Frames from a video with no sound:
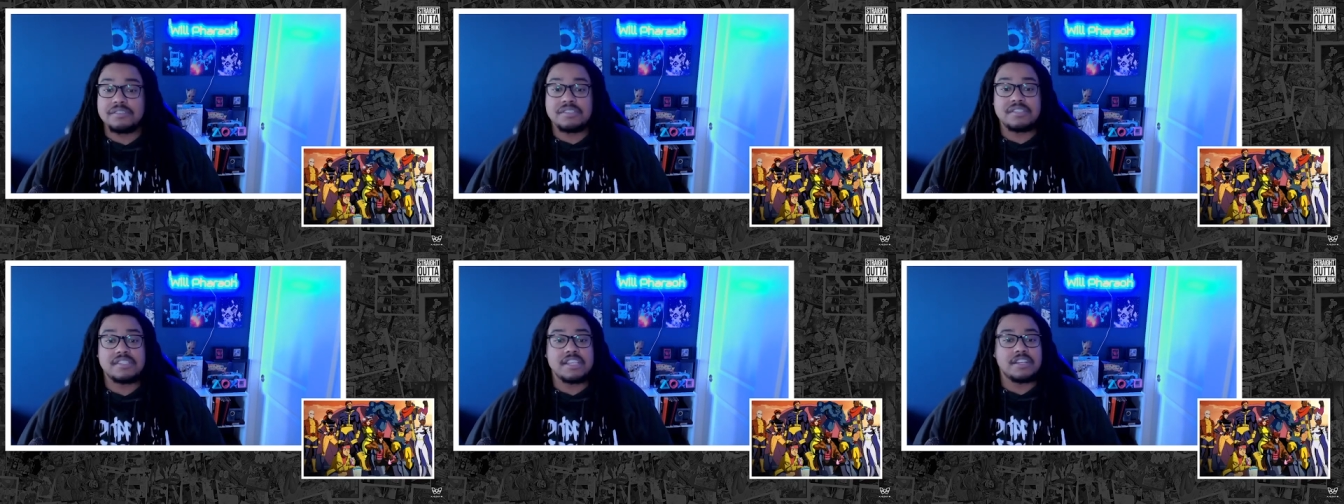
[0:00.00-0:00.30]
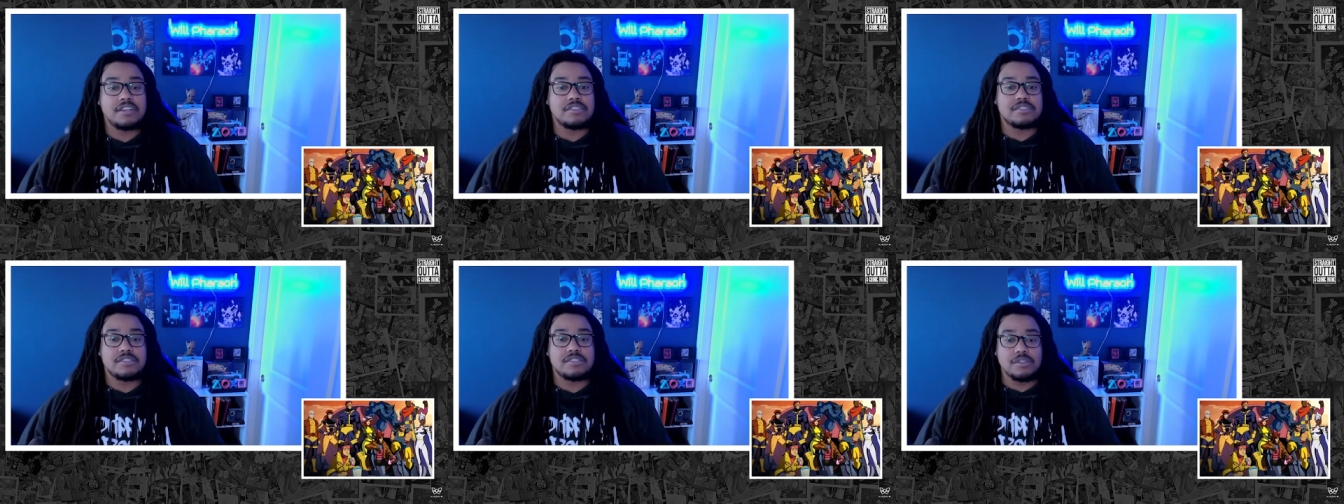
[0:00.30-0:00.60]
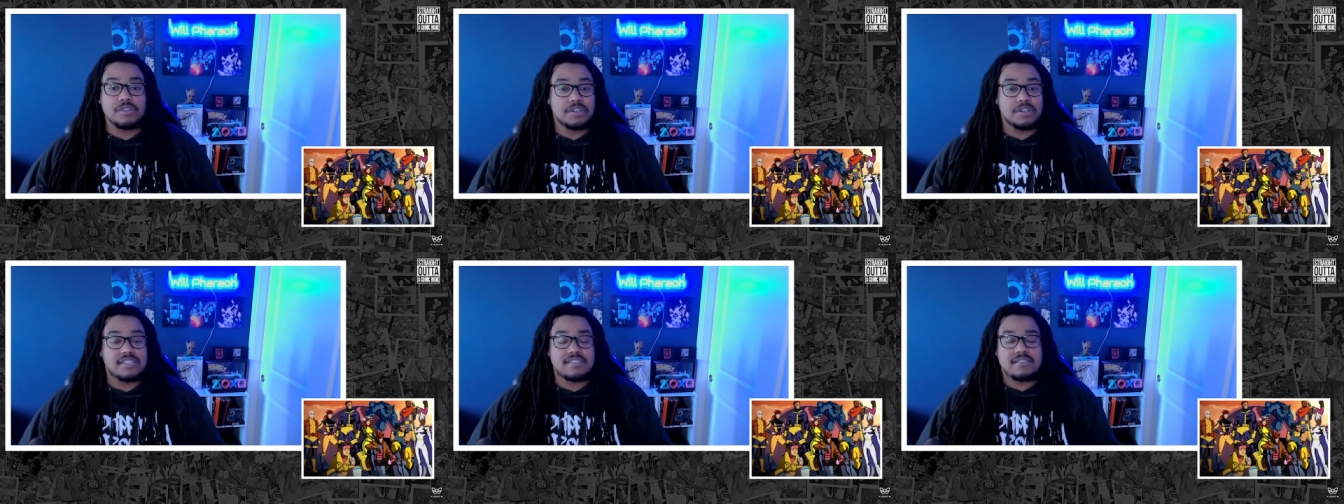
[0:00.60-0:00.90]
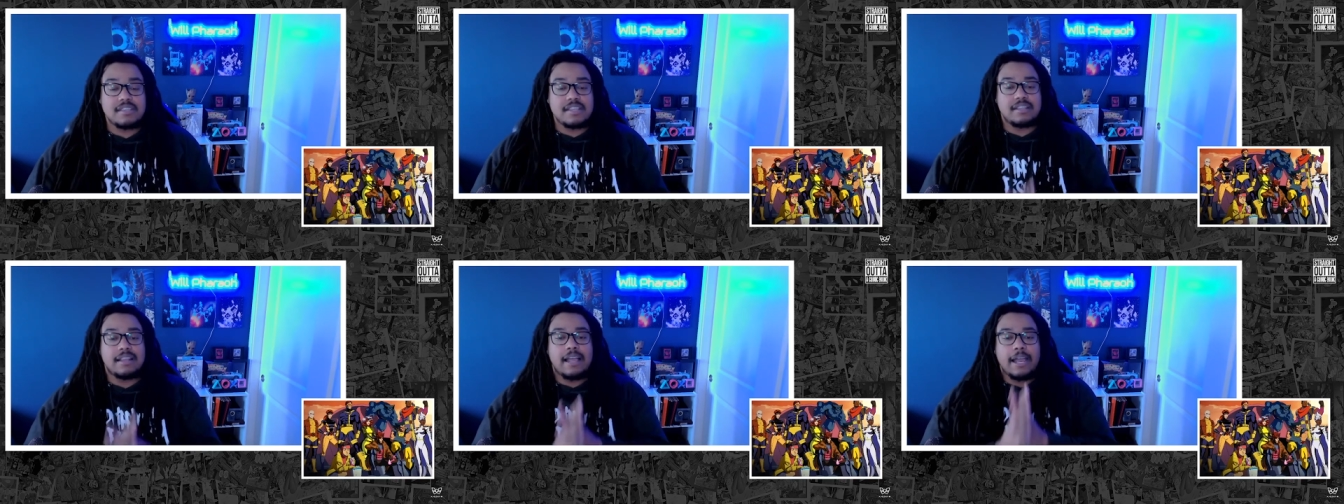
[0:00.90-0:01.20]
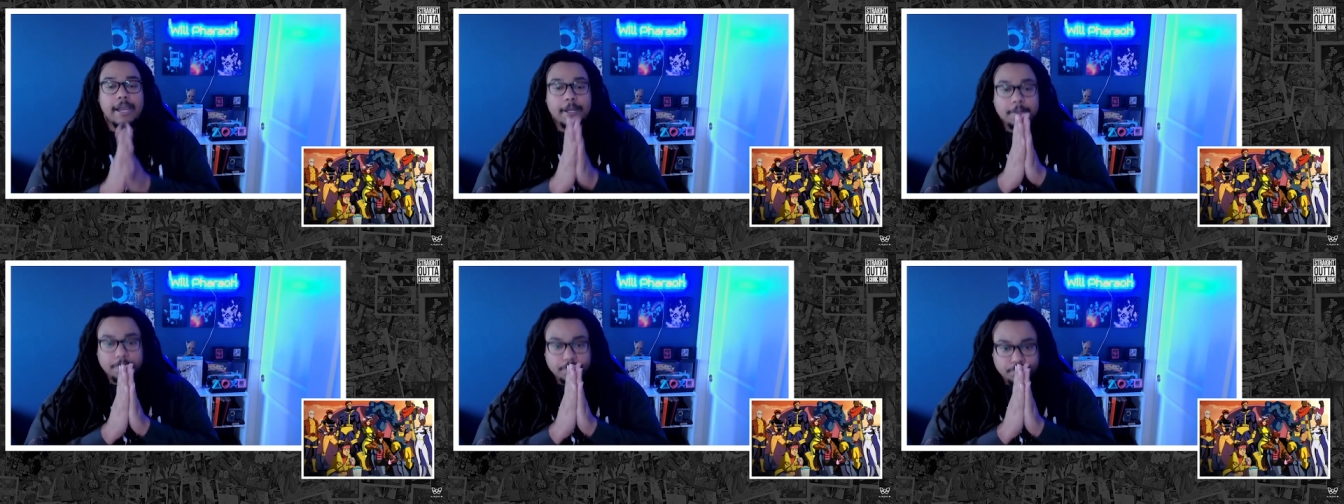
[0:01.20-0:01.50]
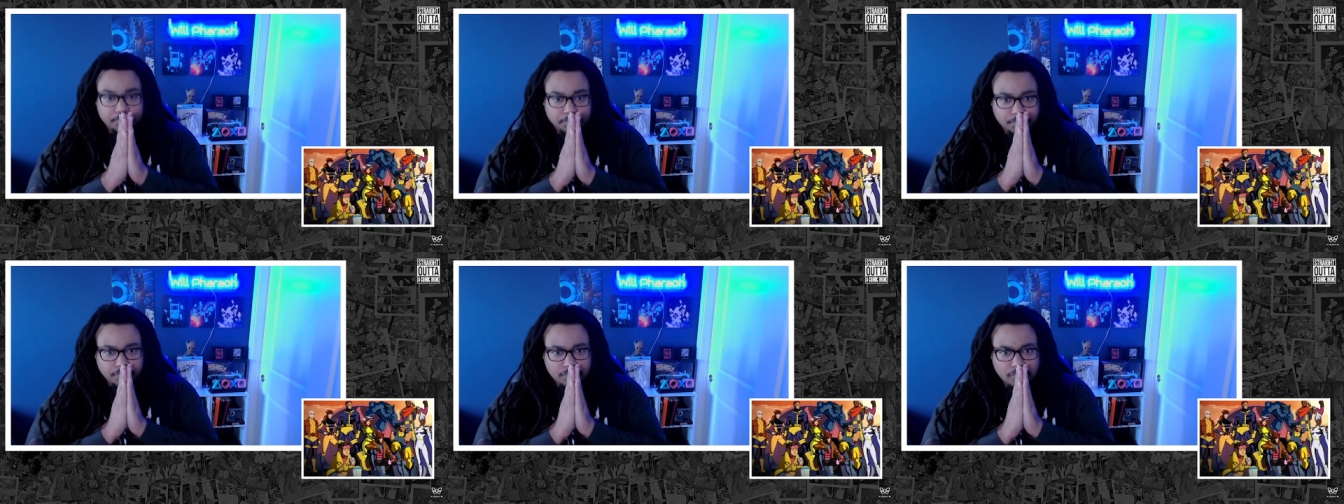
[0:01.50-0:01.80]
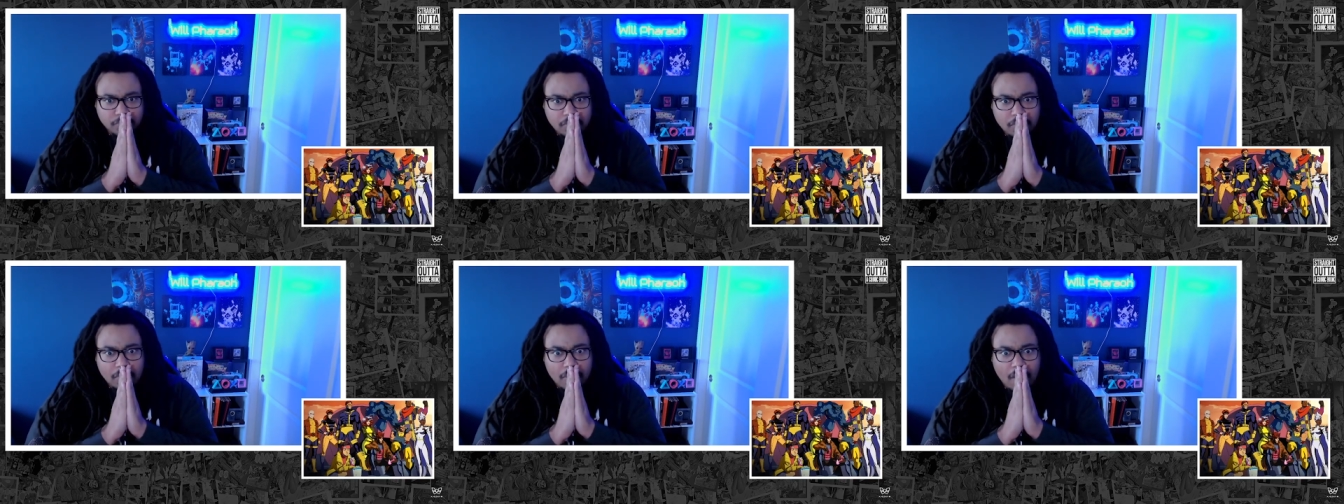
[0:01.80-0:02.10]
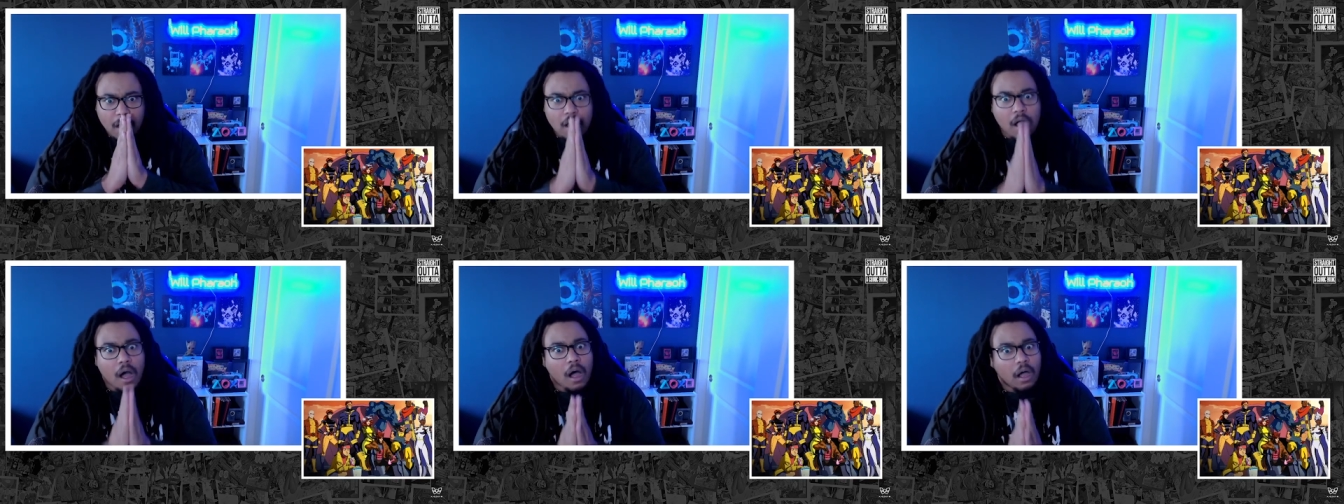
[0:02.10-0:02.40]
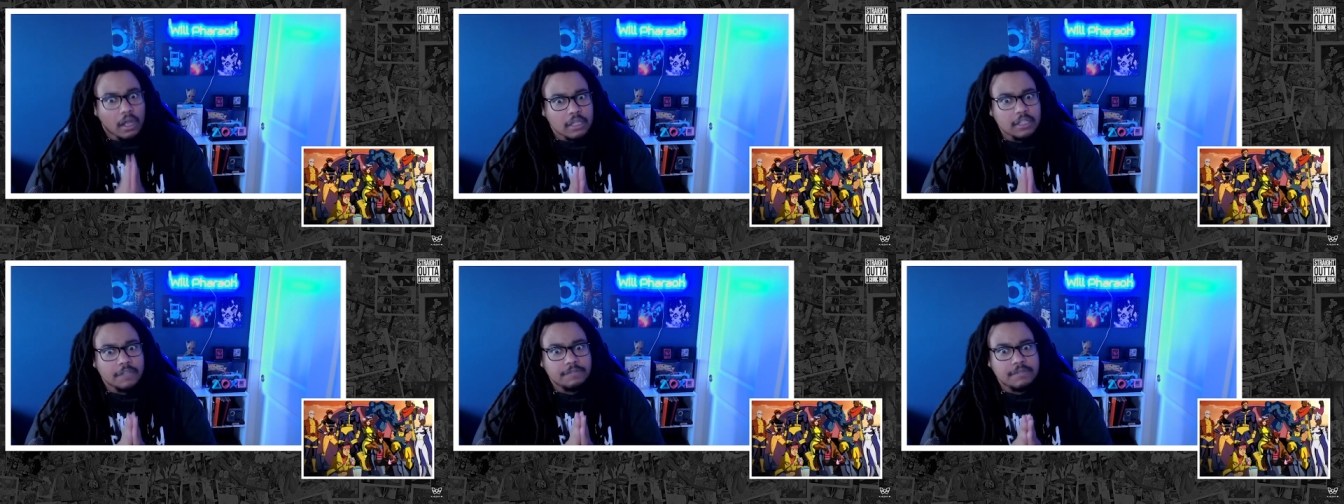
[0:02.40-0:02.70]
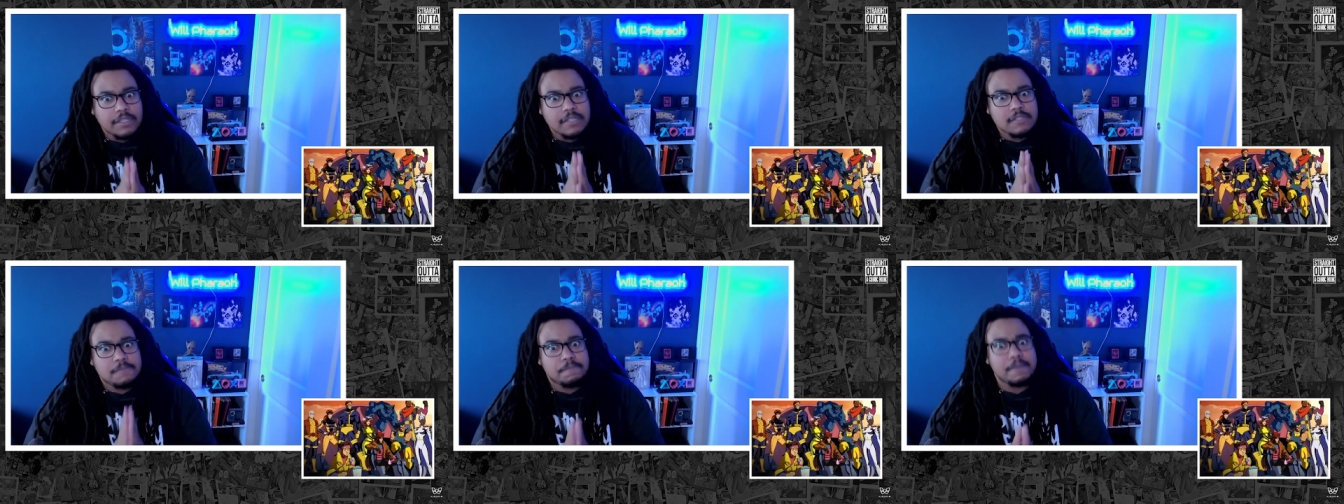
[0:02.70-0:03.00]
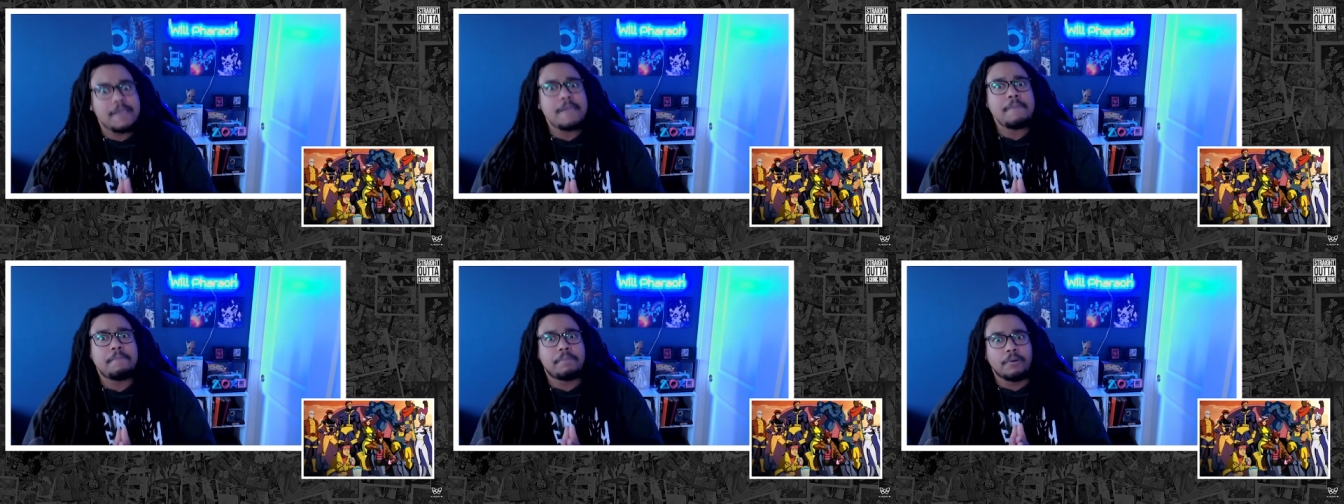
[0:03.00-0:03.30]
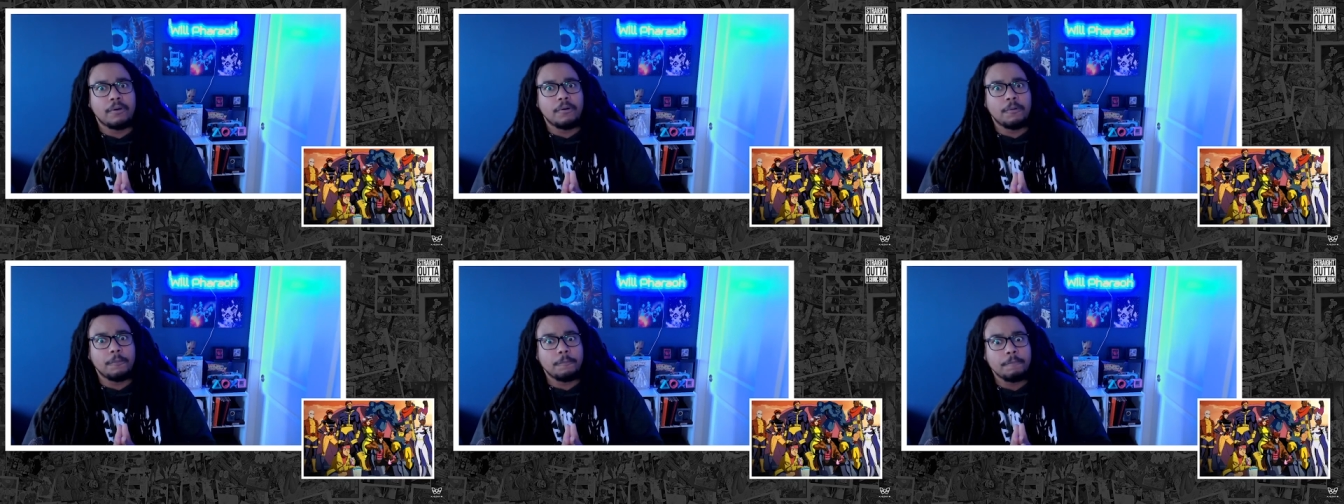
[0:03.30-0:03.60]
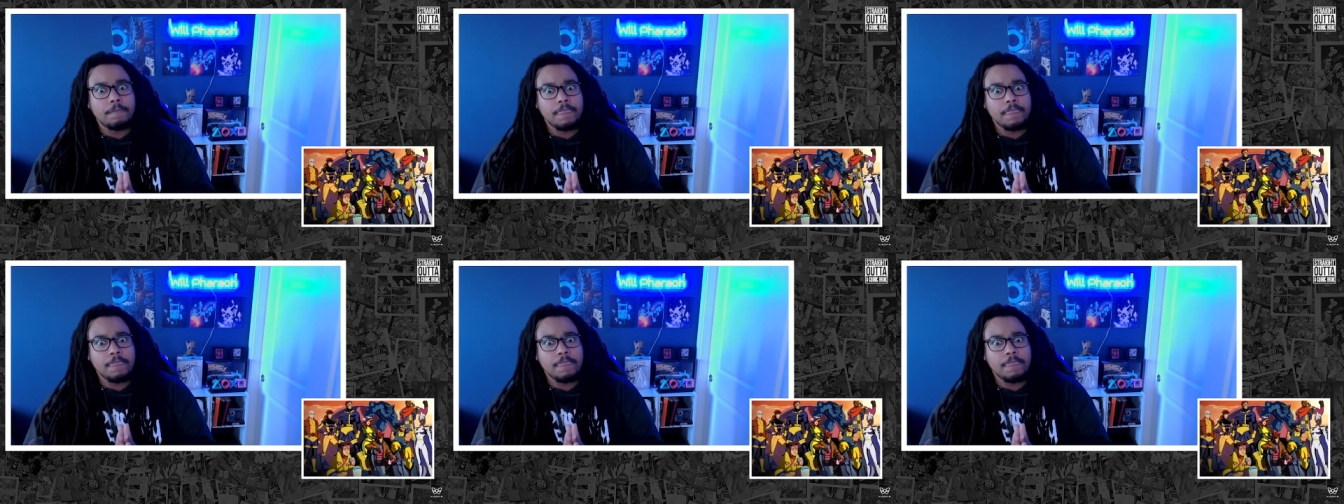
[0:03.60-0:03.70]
Sinister, to see like all of these people